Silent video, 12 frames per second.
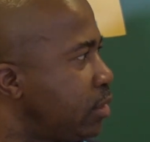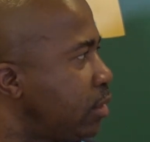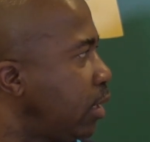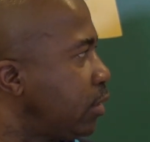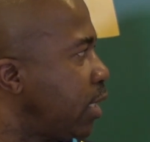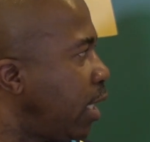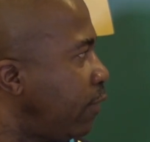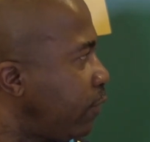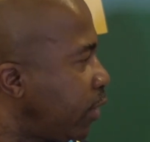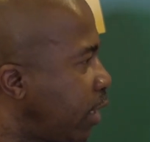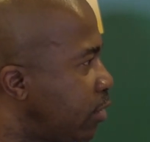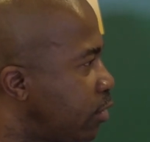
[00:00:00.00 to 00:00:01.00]
As young
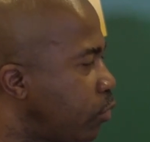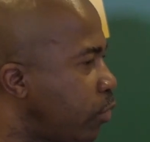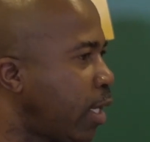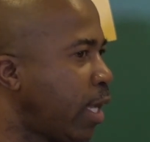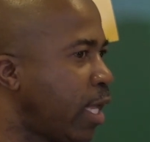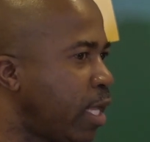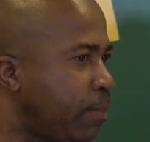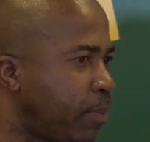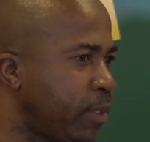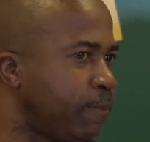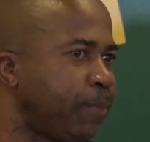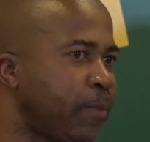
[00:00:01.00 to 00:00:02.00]
Africans, we are
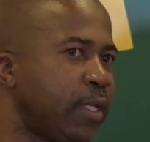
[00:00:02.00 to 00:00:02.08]
happy